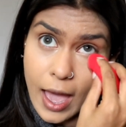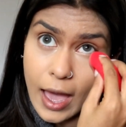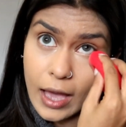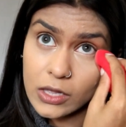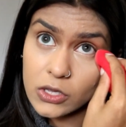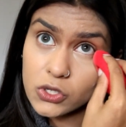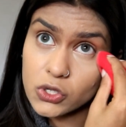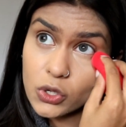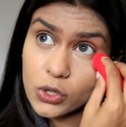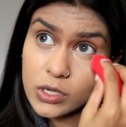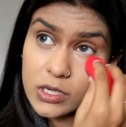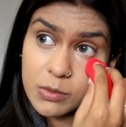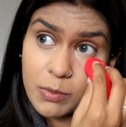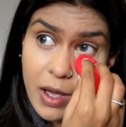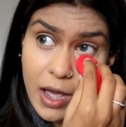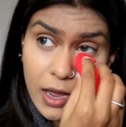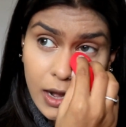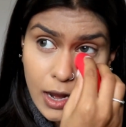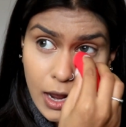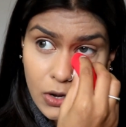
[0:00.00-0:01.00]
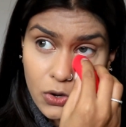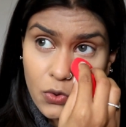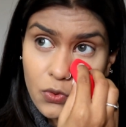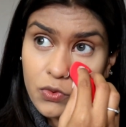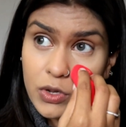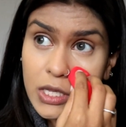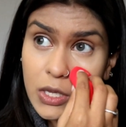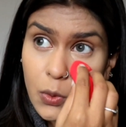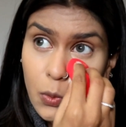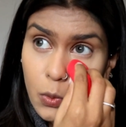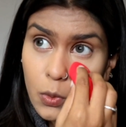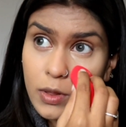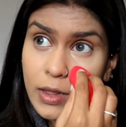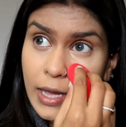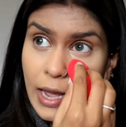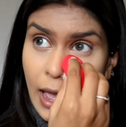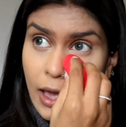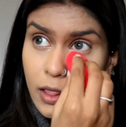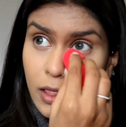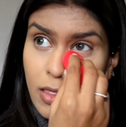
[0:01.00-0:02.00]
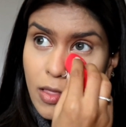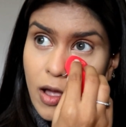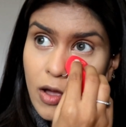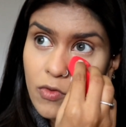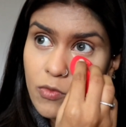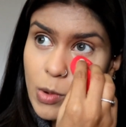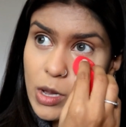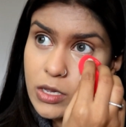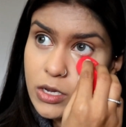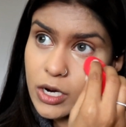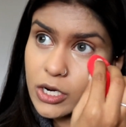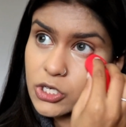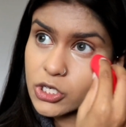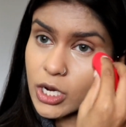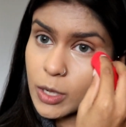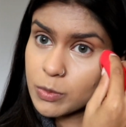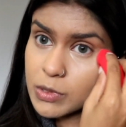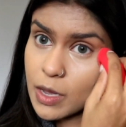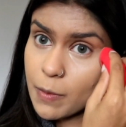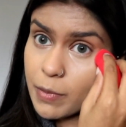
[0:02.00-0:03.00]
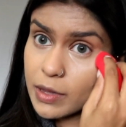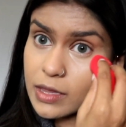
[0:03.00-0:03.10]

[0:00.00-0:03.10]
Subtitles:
and so does mine. I don't really like, I love my Tarte Shape Tape,